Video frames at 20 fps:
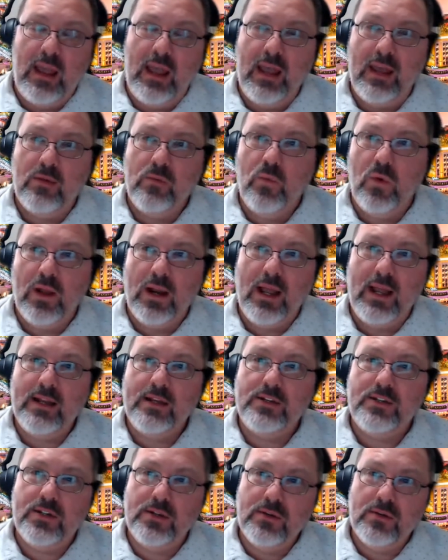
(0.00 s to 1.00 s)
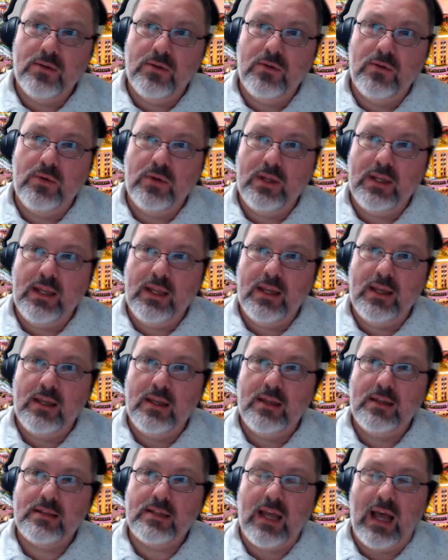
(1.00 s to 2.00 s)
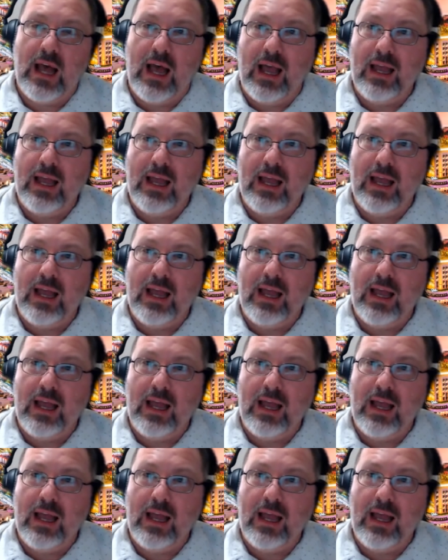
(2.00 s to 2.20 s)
And what I do is